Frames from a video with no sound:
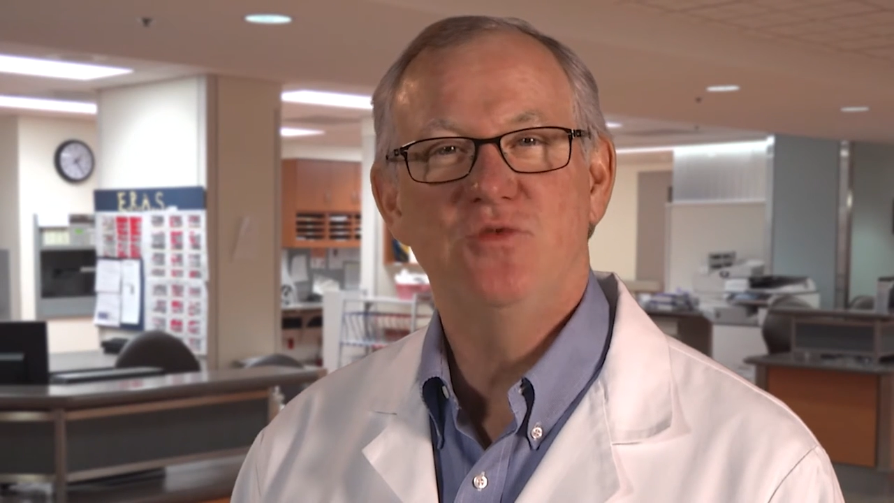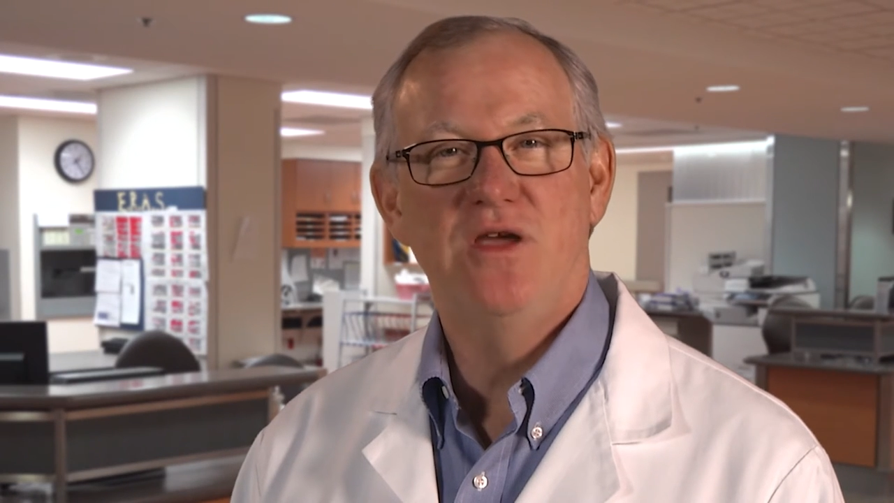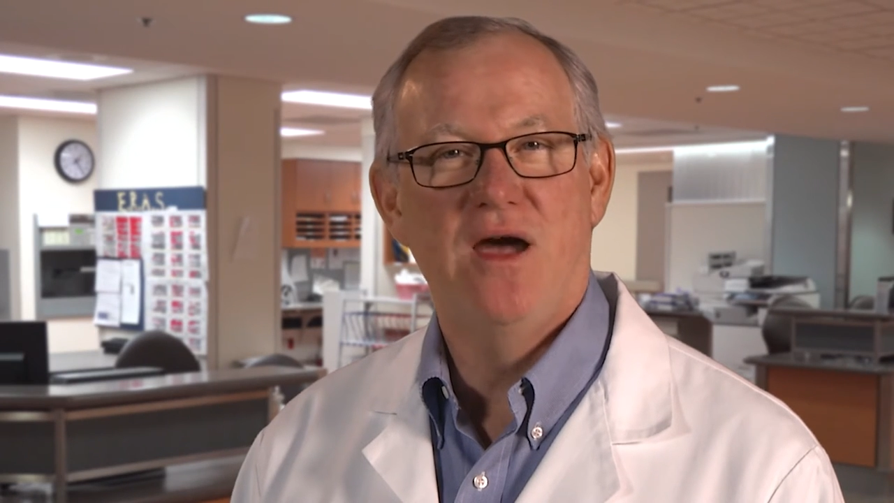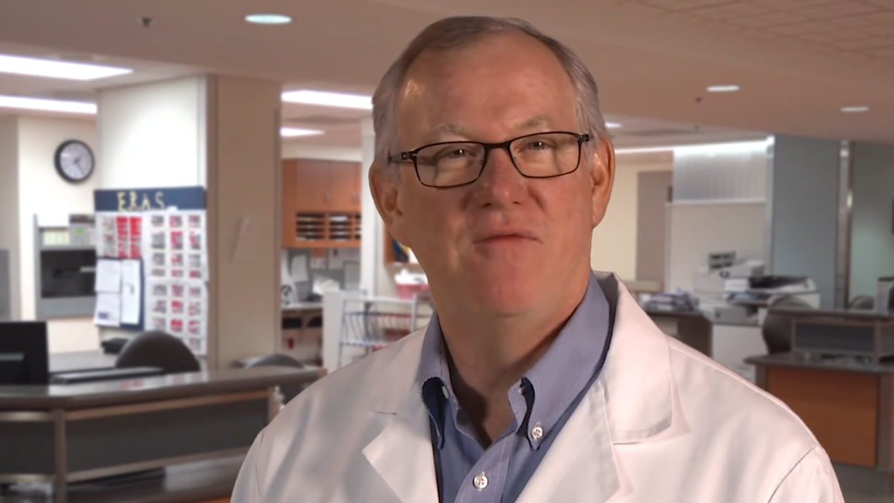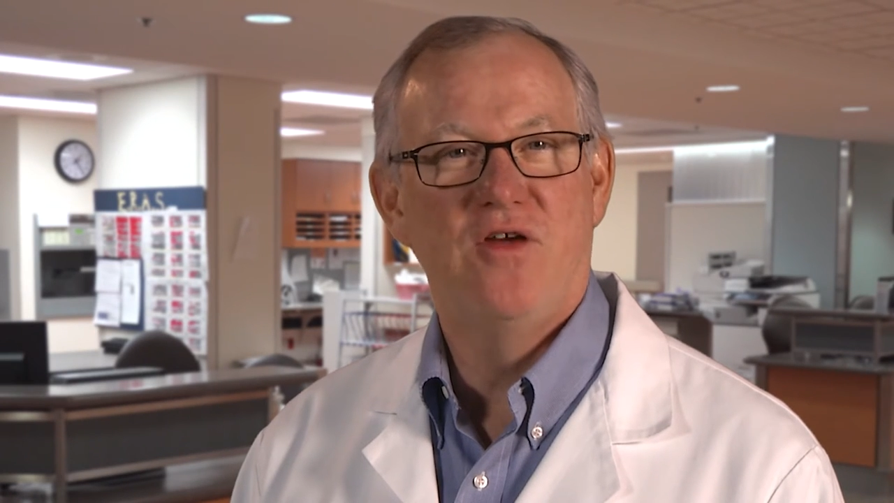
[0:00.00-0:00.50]

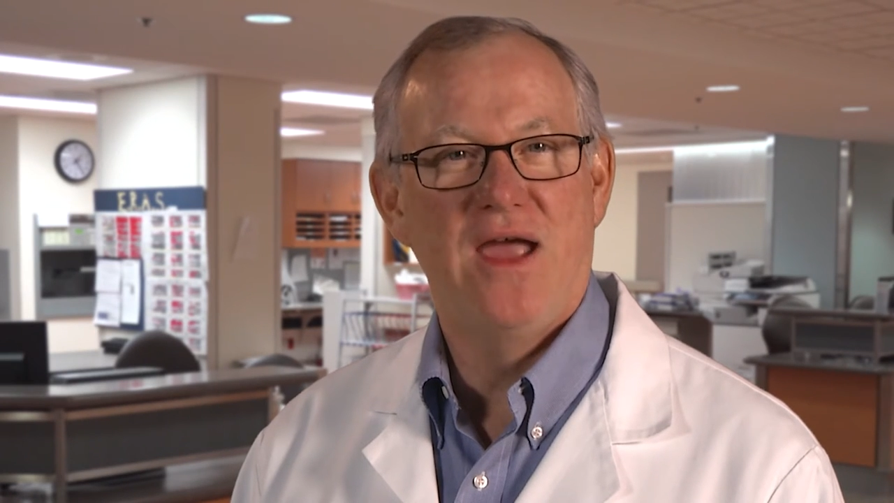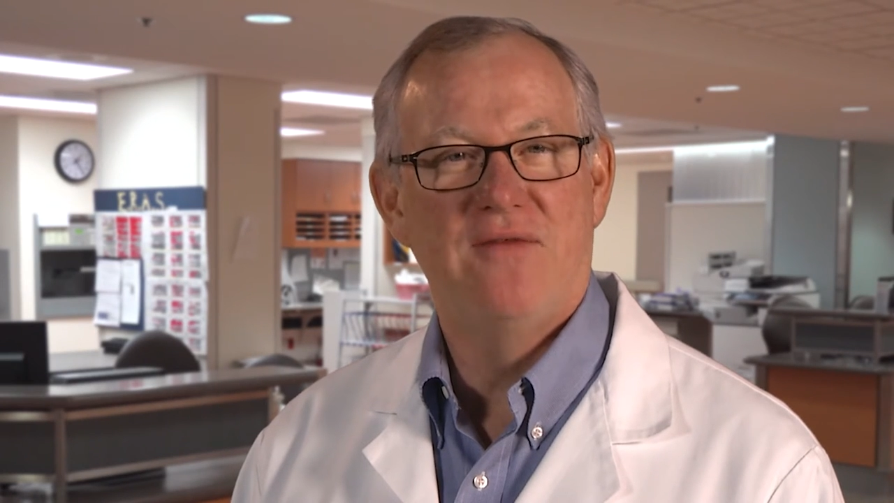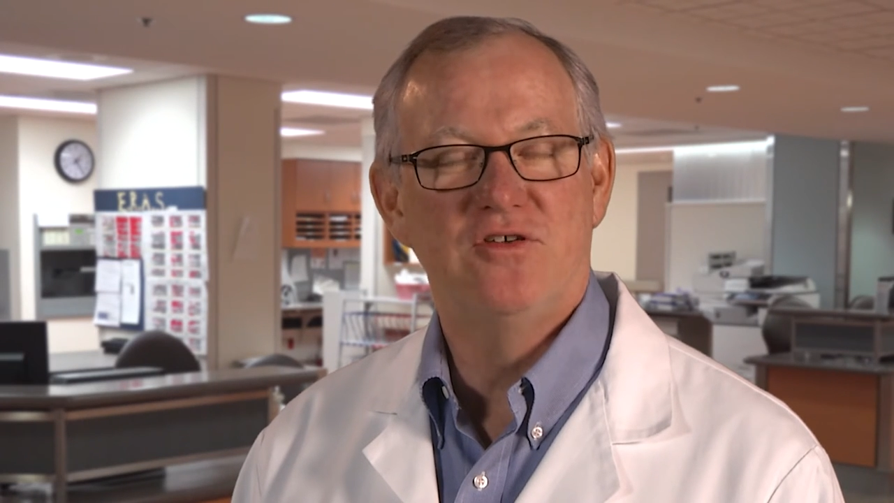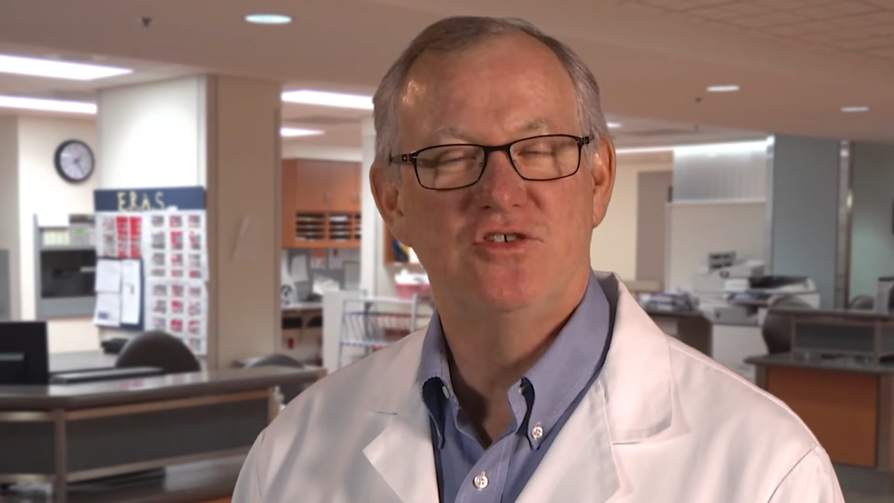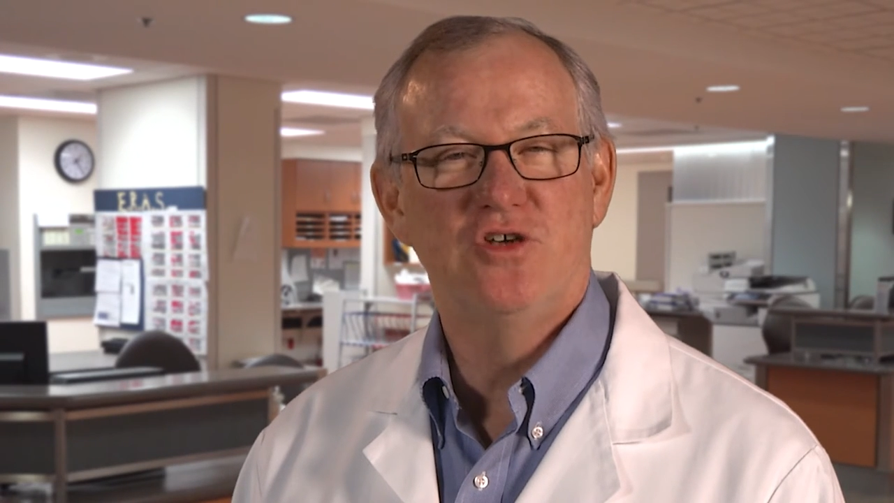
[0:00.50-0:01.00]
recovery
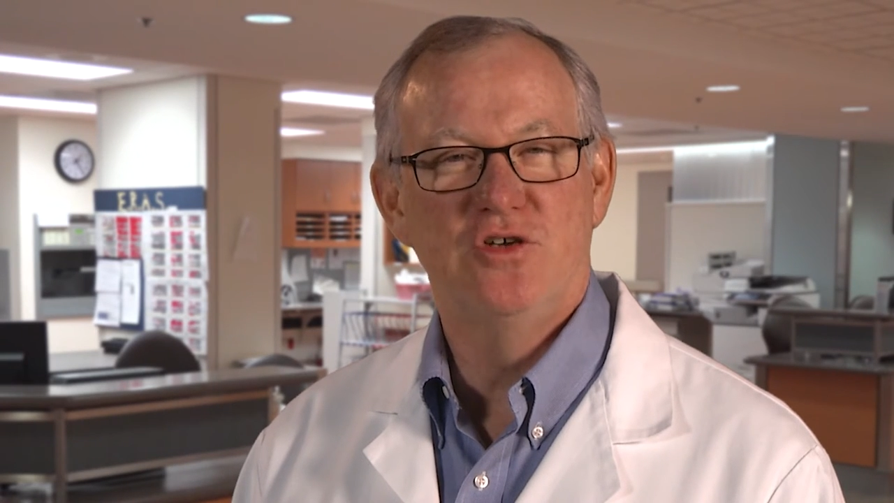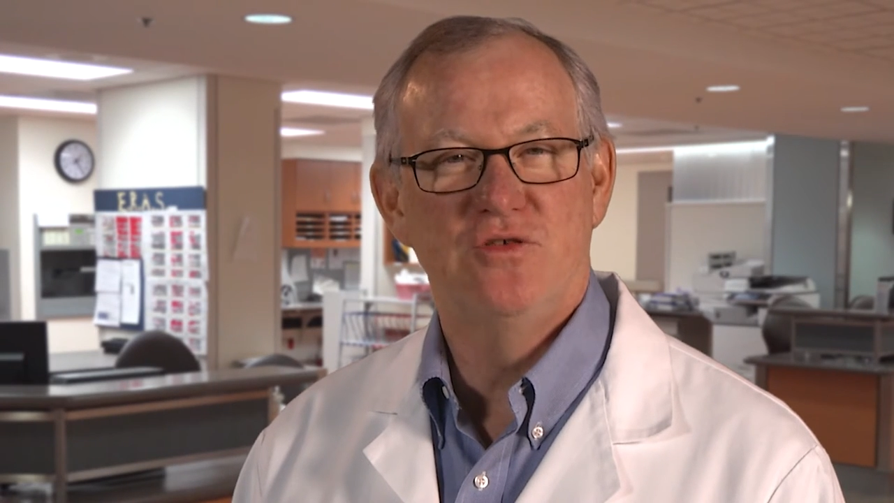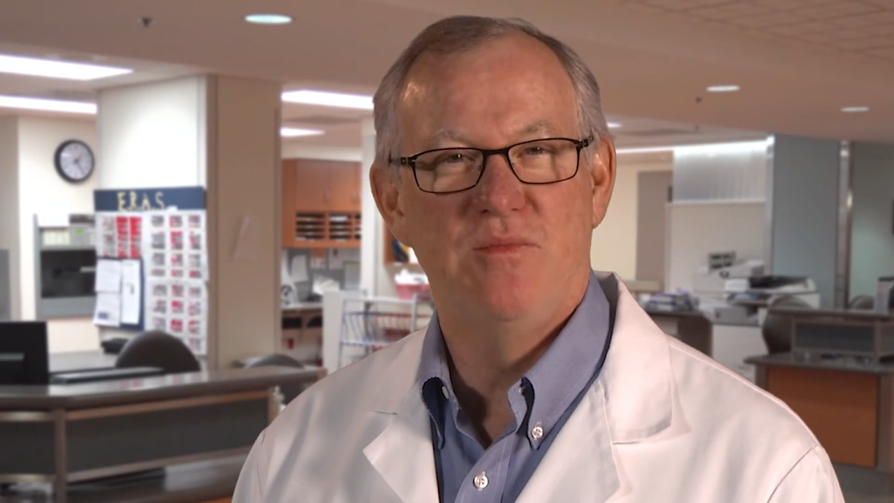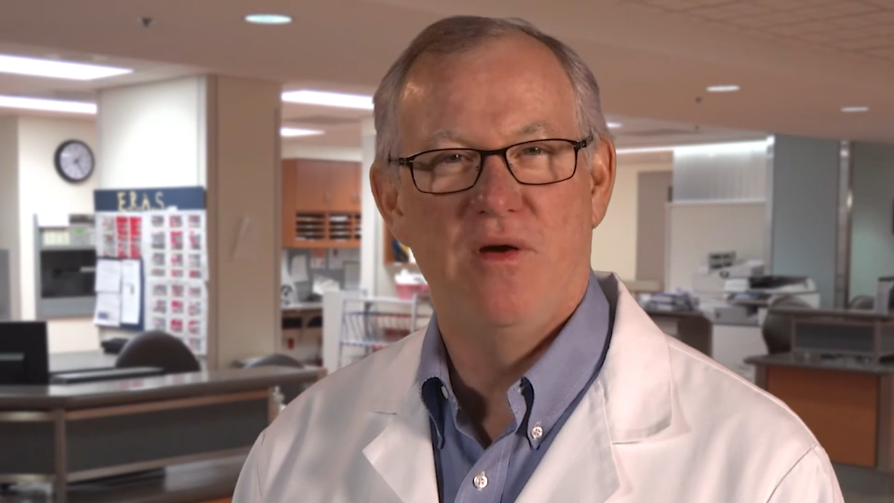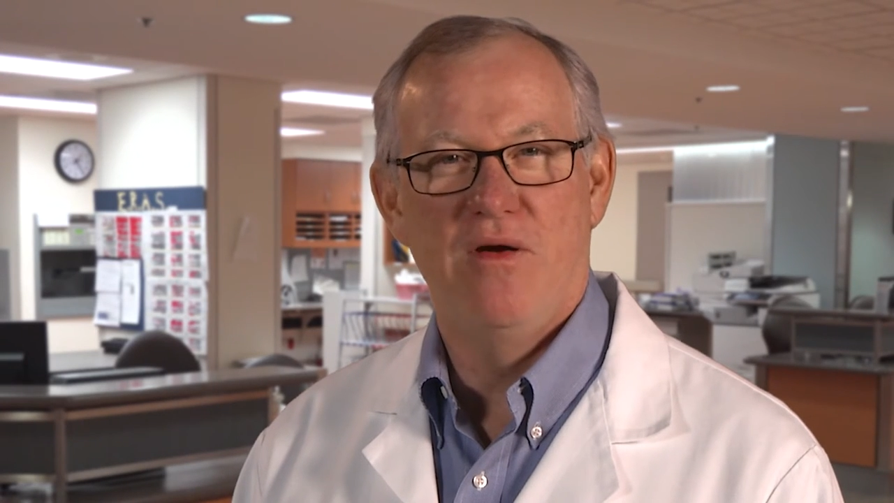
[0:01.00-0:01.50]
after
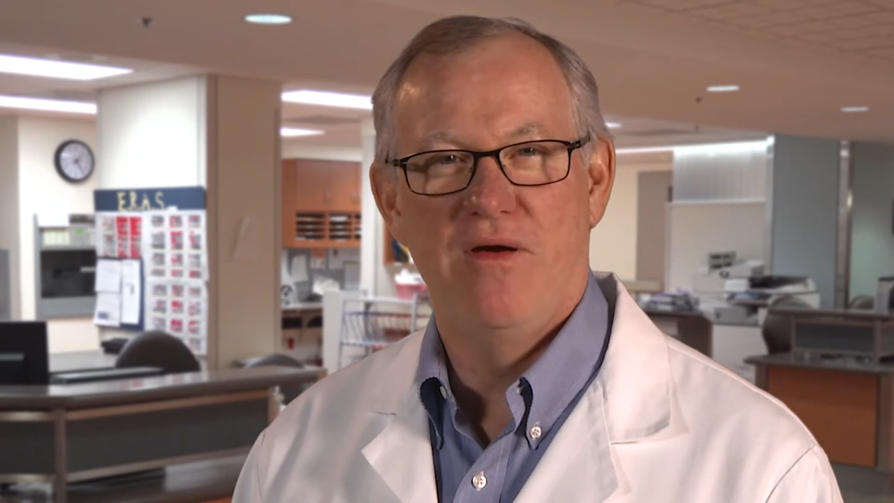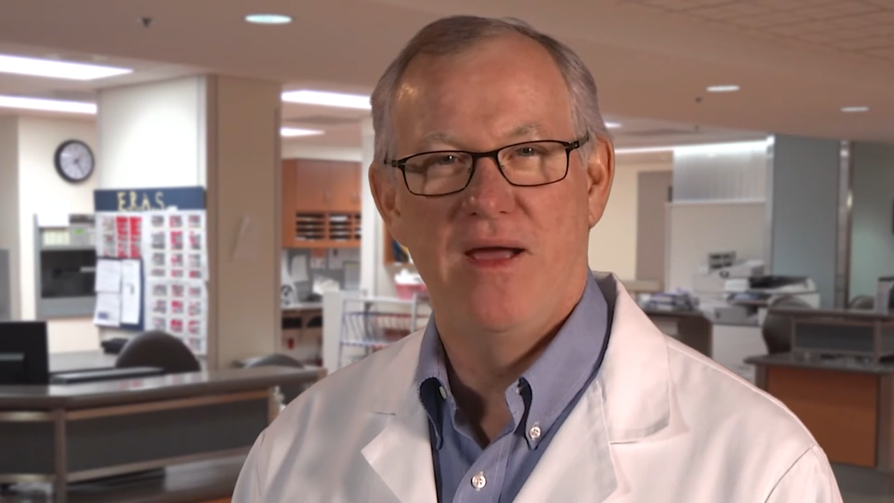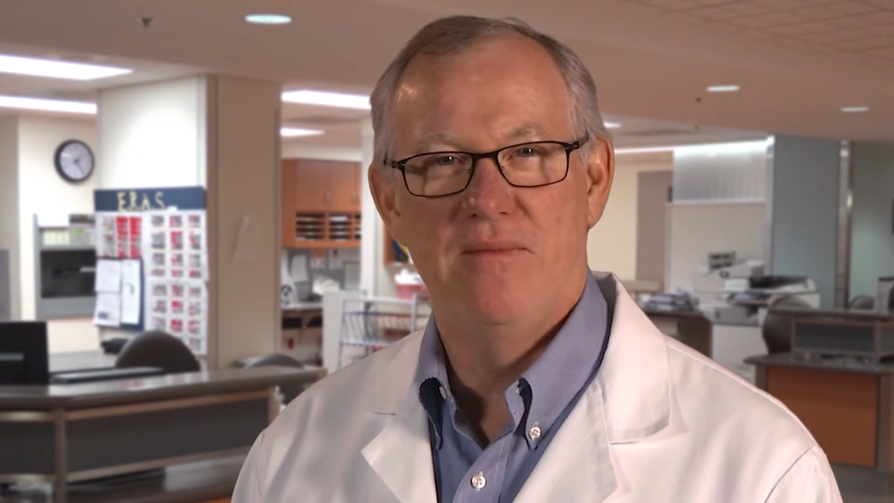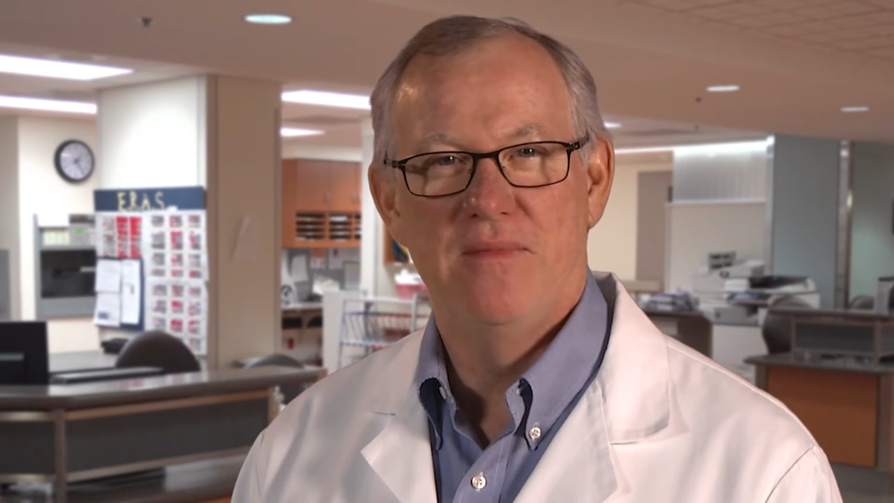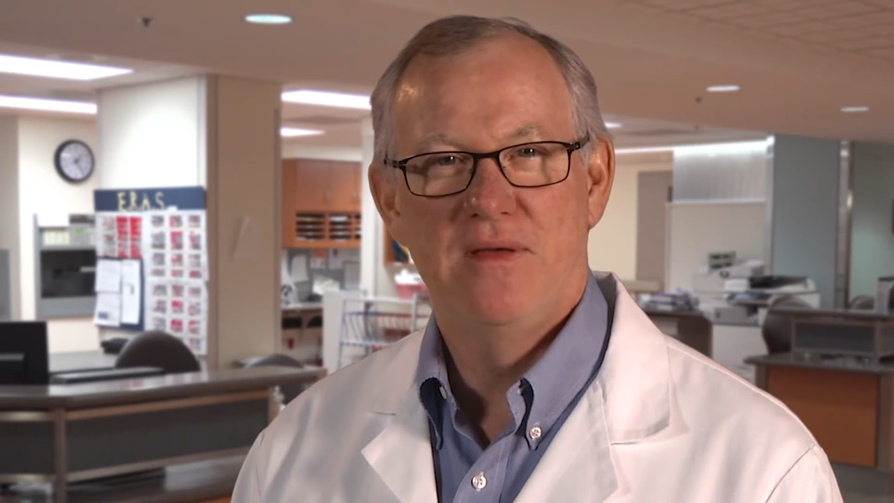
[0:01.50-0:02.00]
surgery
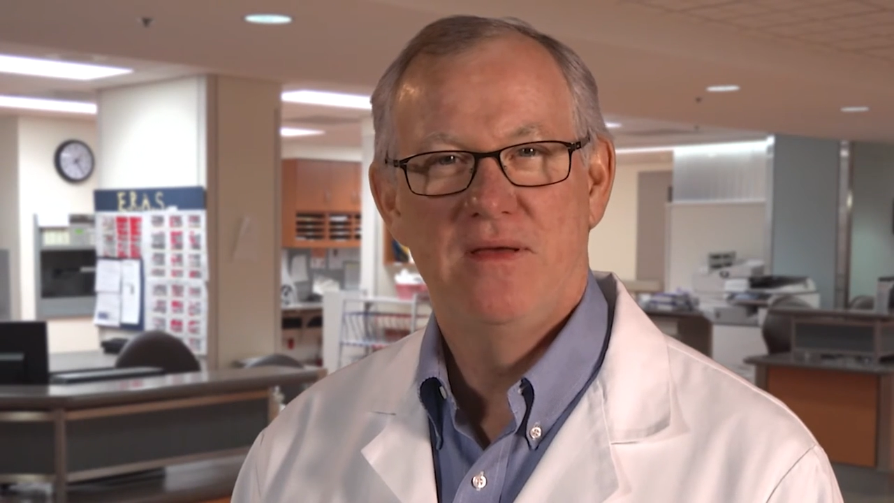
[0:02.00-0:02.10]
program.